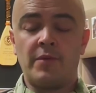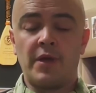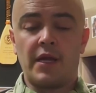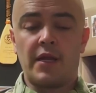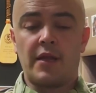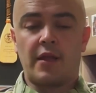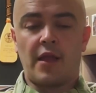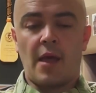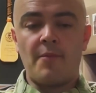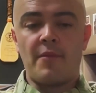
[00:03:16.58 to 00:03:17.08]

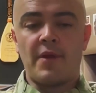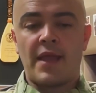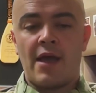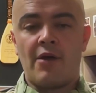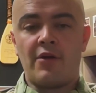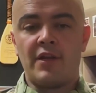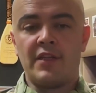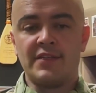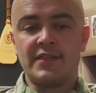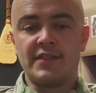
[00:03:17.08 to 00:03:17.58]
coming
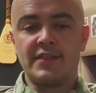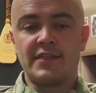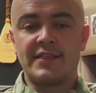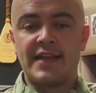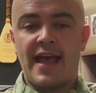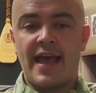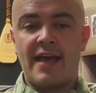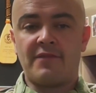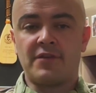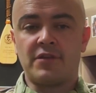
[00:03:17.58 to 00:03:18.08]
out as a
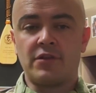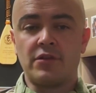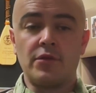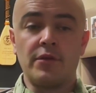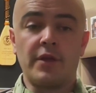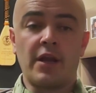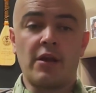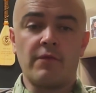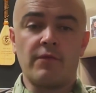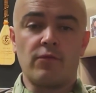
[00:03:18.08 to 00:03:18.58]
staff to Luke
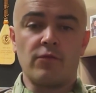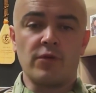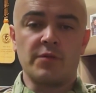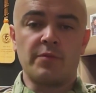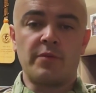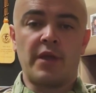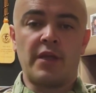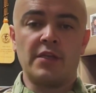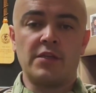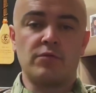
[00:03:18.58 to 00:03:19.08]
Air Force
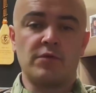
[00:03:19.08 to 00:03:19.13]
Base,